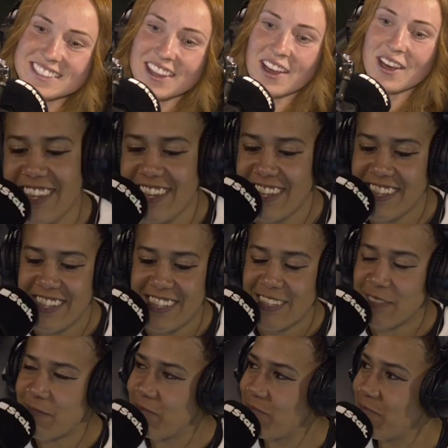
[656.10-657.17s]
So
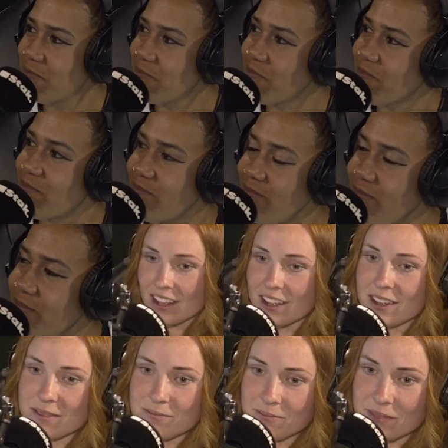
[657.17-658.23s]
I'm not going to
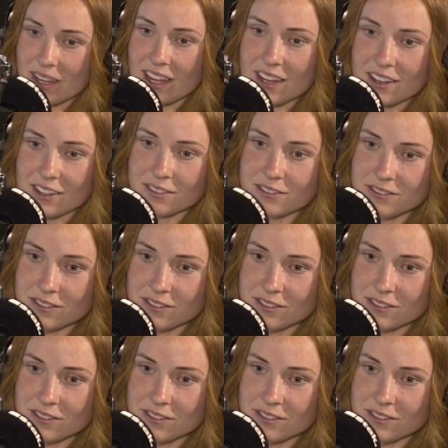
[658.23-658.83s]
kind of...